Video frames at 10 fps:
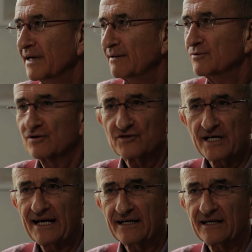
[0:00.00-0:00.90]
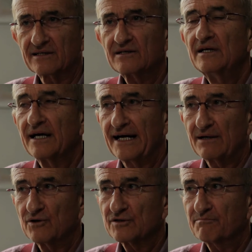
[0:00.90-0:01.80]
able to check it, and I
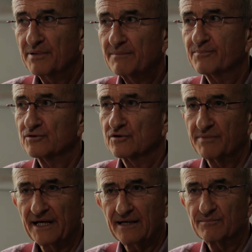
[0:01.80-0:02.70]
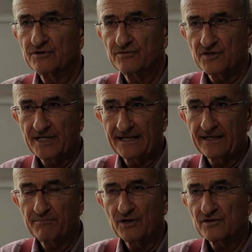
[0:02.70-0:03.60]
wanted people to be able to check
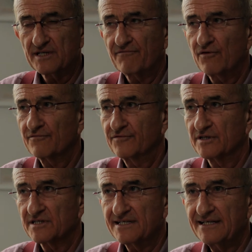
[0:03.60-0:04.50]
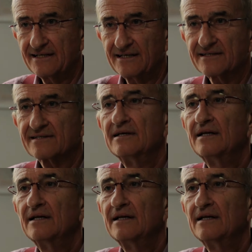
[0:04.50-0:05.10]
it, because I thought for the cities